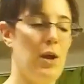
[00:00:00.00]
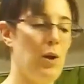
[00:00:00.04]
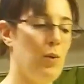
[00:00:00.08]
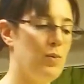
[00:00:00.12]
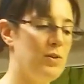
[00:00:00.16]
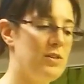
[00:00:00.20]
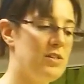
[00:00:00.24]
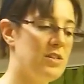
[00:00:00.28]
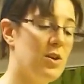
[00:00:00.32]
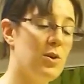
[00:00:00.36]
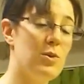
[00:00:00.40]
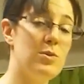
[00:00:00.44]

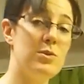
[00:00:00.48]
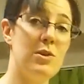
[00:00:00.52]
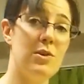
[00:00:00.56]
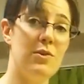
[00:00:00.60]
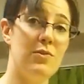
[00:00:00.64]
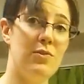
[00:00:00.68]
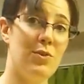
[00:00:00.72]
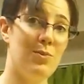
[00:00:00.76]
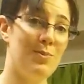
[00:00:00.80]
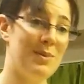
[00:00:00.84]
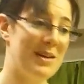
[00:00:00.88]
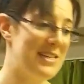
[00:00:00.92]
which goes
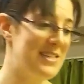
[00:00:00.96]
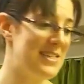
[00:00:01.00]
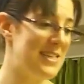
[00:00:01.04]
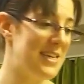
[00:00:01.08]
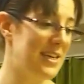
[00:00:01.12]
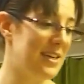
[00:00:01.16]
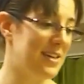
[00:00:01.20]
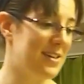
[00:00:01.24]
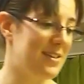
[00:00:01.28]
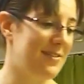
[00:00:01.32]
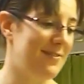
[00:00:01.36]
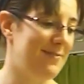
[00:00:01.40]
over my
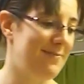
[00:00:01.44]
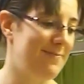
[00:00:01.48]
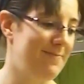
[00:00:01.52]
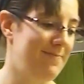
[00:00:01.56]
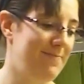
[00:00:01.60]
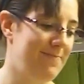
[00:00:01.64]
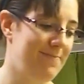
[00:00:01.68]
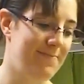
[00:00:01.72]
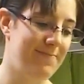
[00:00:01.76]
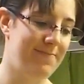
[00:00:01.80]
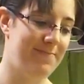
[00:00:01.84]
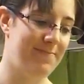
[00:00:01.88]
sink
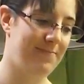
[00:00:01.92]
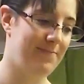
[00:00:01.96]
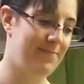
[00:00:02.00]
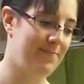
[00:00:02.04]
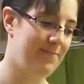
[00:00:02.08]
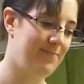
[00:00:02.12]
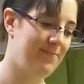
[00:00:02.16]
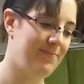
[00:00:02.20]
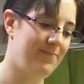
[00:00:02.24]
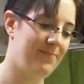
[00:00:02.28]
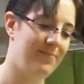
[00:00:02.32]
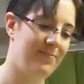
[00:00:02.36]

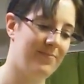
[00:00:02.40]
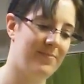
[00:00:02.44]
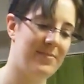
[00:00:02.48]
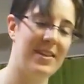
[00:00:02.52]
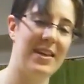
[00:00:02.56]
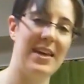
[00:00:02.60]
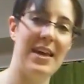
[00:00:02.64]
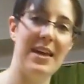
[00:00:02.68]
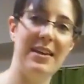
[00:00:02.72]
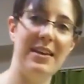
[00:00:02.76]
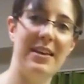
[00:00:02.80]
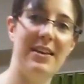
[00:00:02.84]

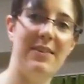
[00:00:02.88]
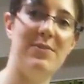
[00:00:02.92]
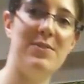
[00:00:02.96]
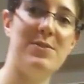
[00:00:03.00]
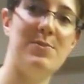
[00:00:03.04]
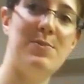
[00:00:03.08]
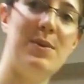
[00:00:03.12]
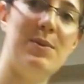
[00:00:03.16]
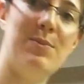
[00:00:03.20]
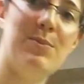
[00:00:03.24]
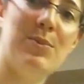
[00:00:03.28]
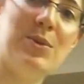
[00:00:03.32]
and gives
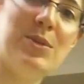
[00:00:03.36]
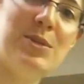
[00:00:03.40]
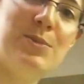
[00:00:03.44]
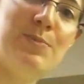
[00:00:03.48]
me more